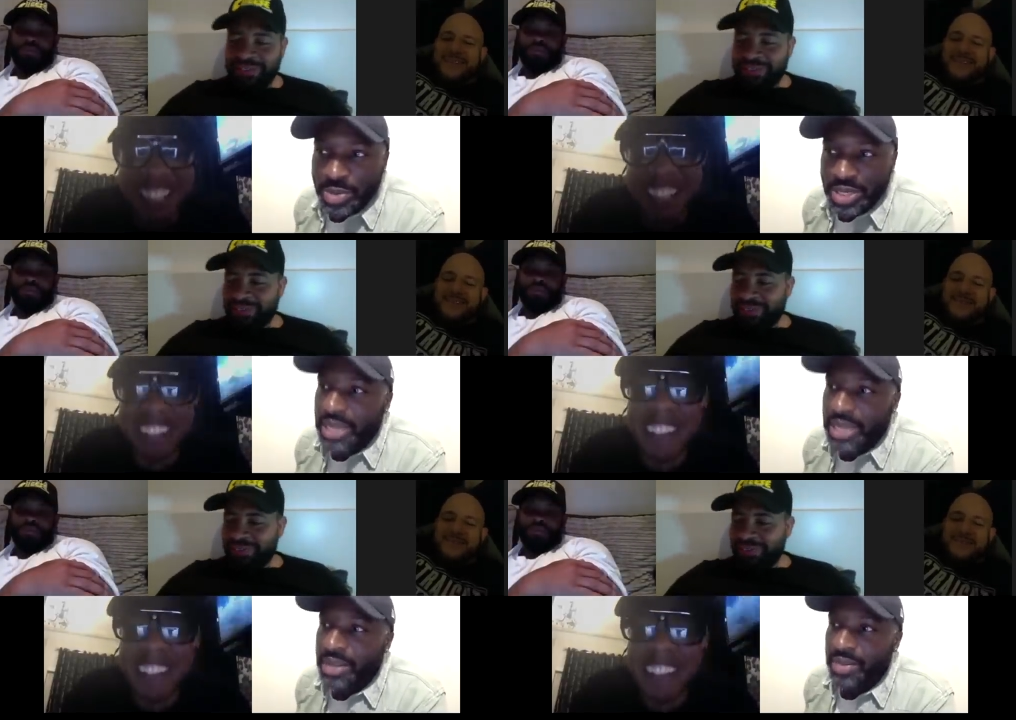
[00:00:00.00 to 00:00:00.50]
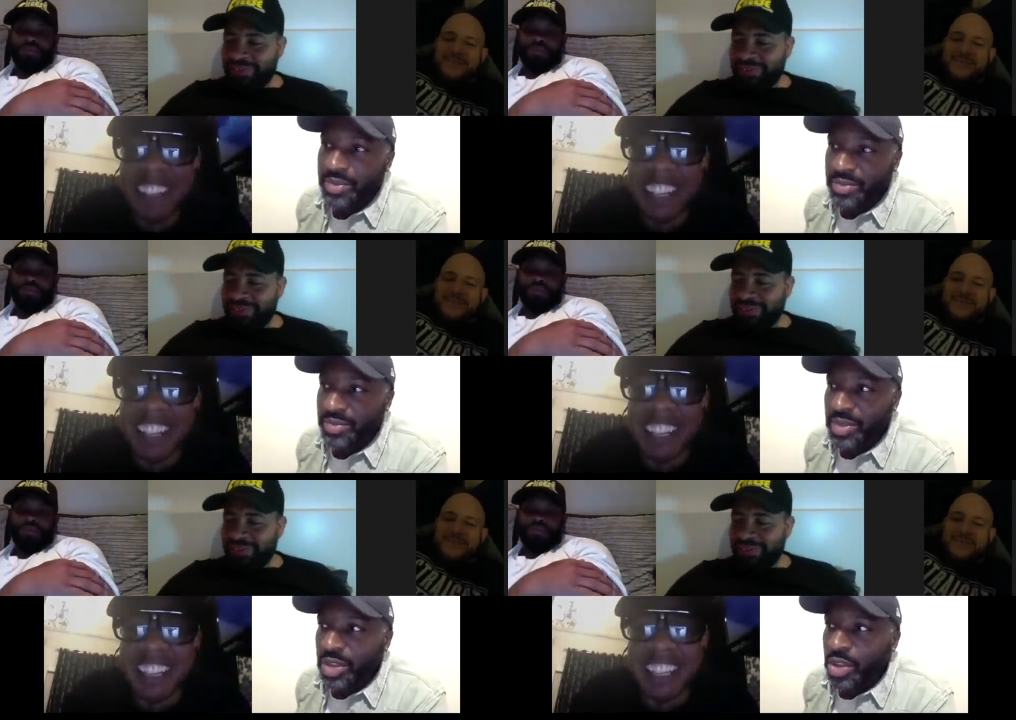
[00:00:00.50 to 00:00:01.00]
Speaker 1: Yeah
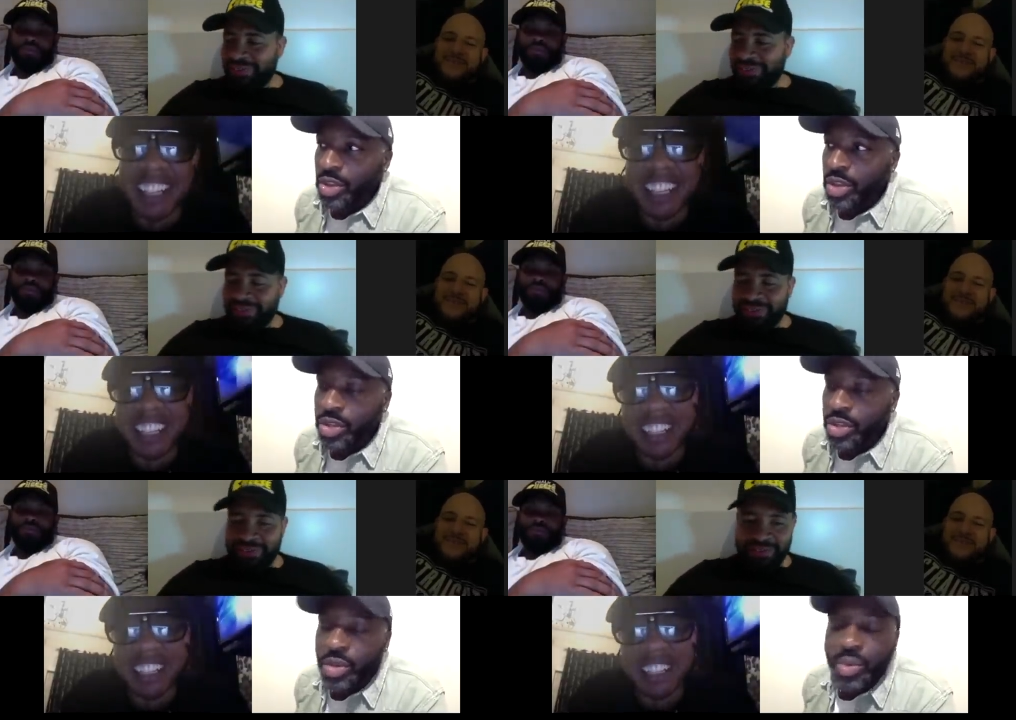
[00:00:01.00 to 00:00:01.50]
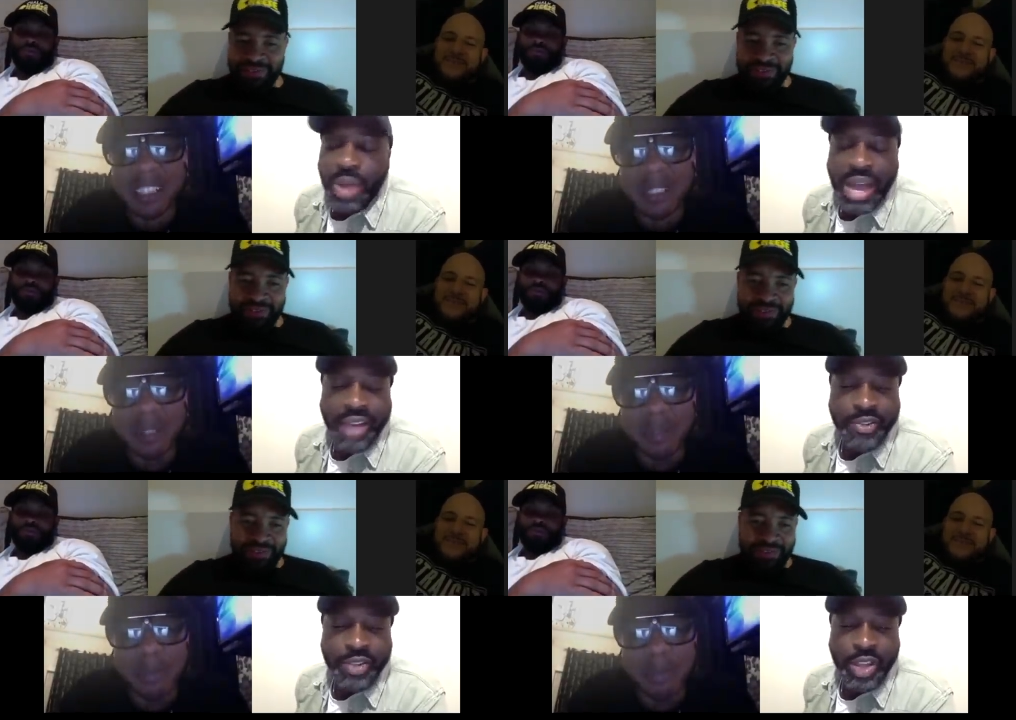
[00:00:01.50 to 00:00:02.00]
you
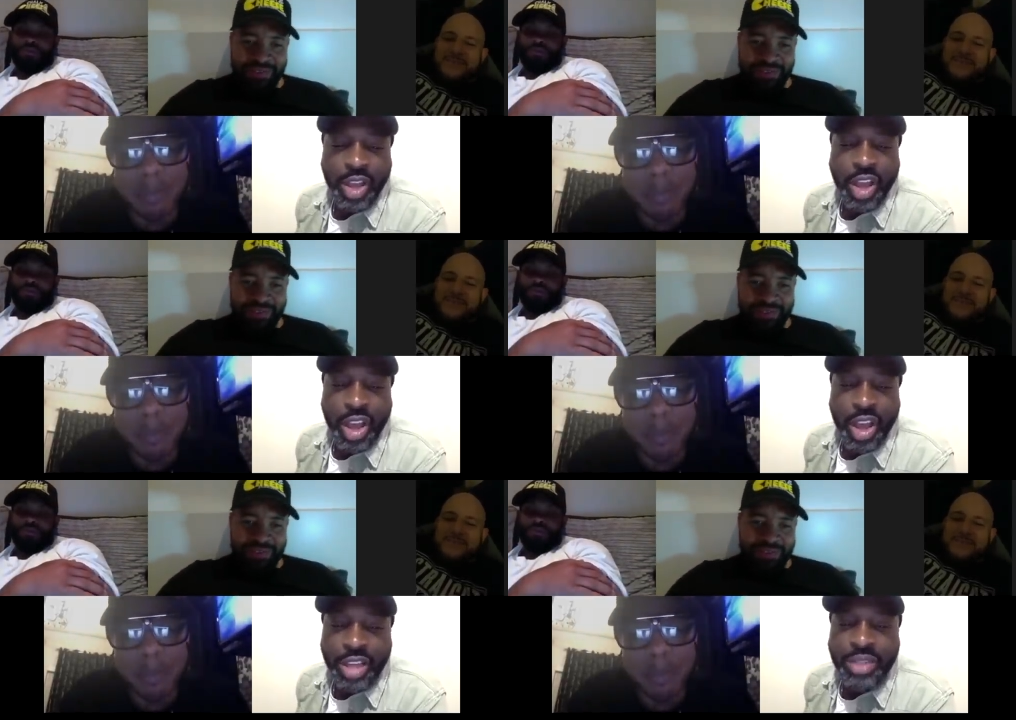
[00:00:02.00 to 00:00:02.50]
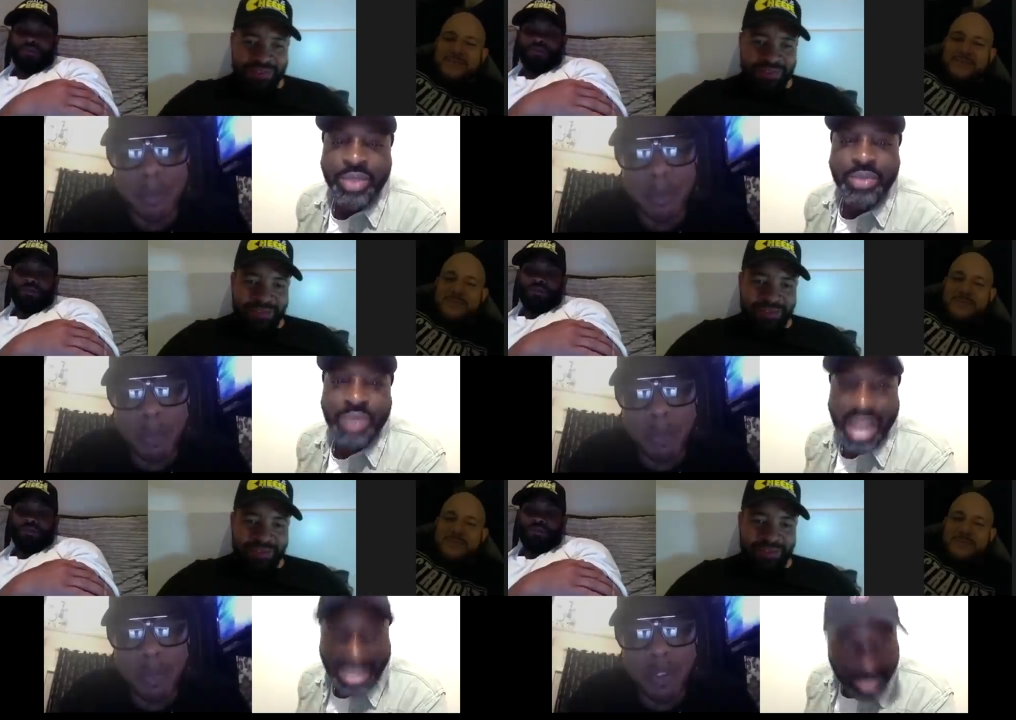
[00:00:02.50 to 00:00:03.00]
have to earn the
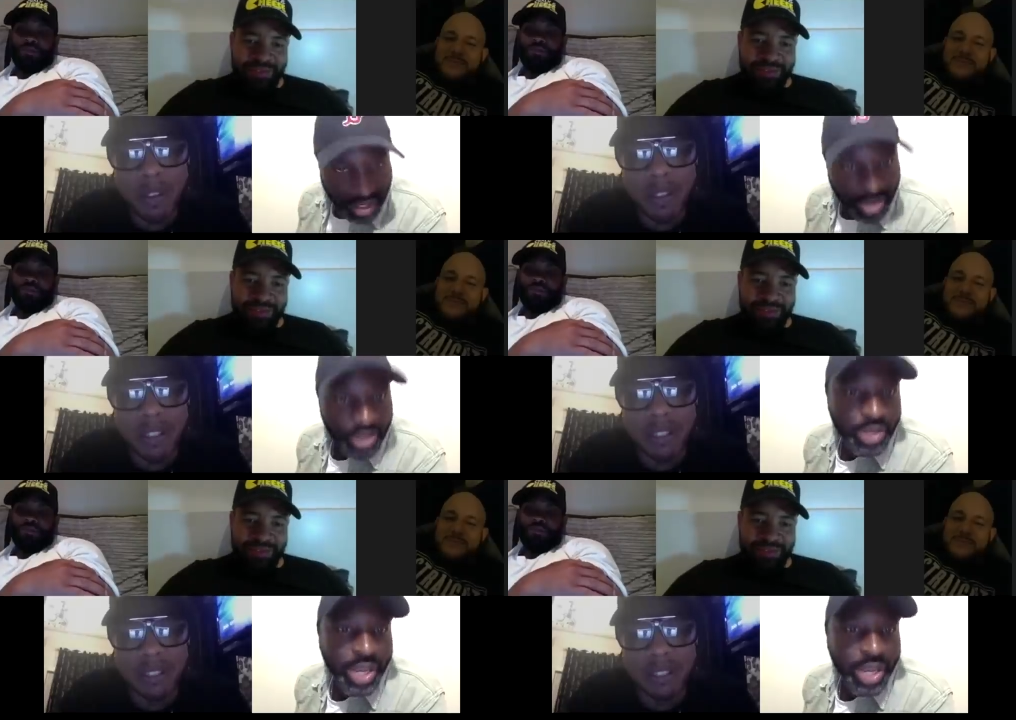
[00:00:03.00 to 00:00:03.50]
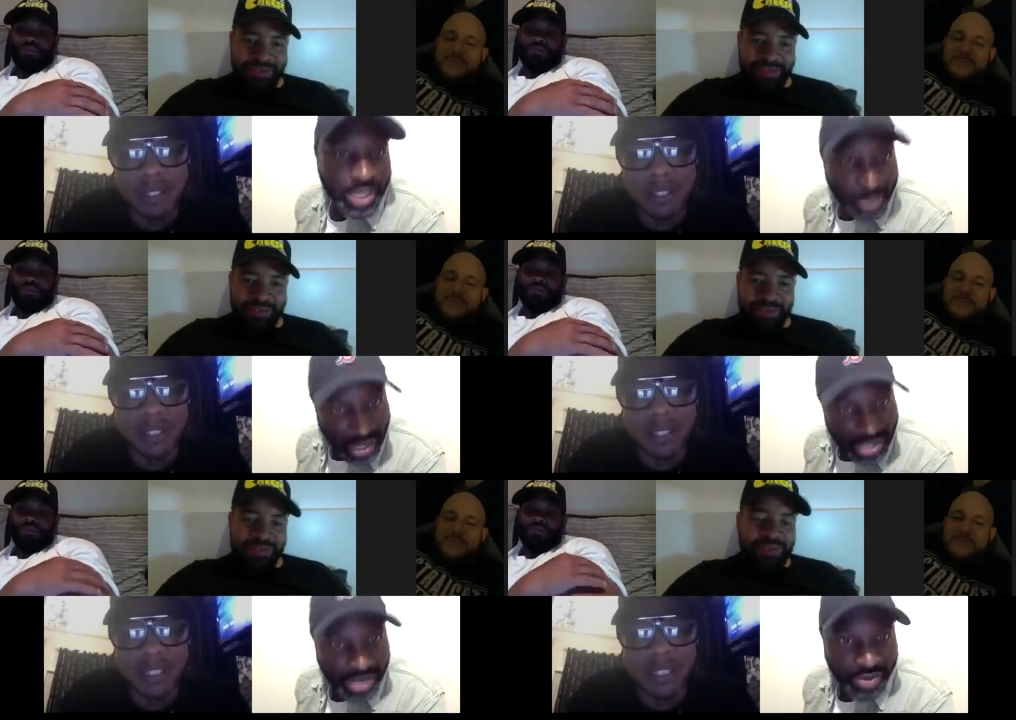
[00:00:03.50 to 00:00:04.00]
right to go to
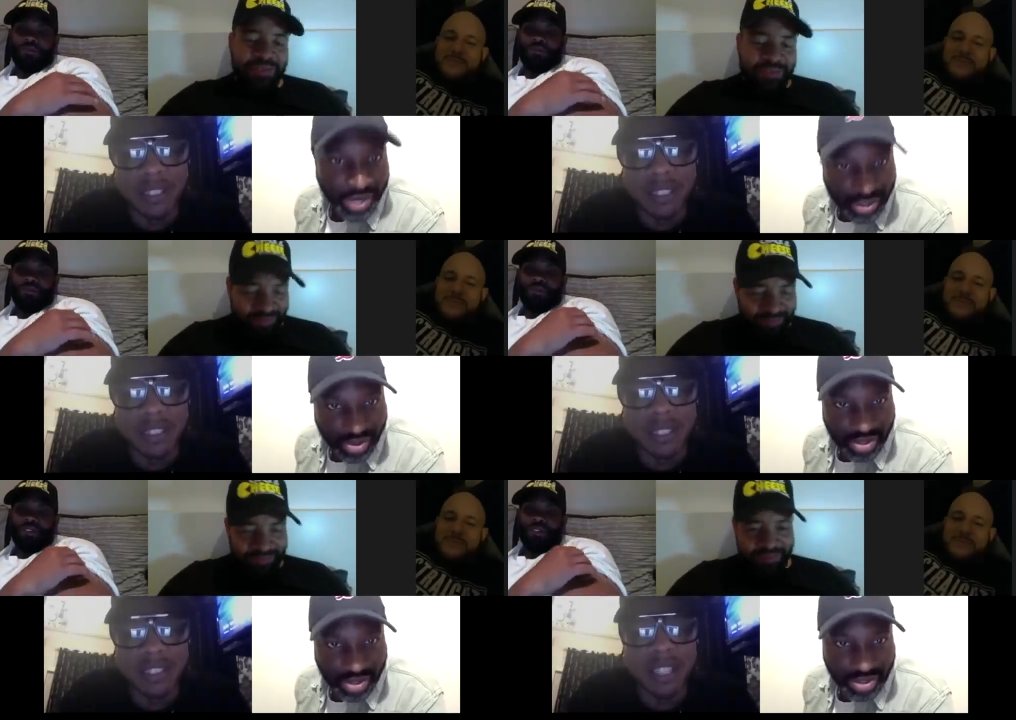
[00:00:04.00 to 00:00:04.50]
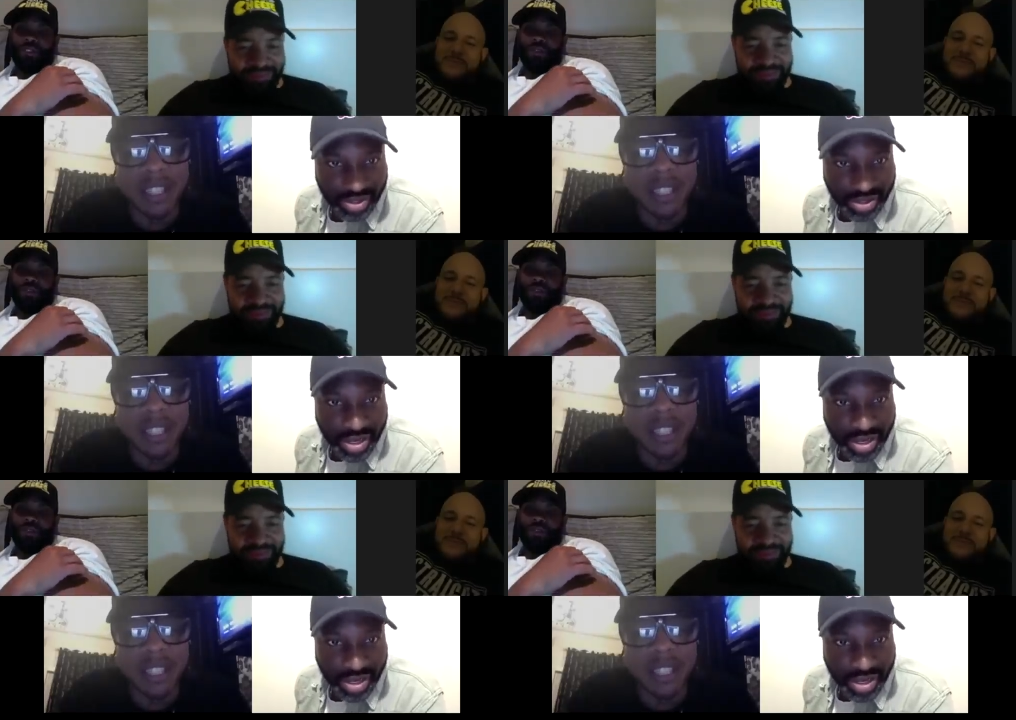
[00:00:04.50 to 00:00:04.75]
expensive restaurant. Yeah, yeah.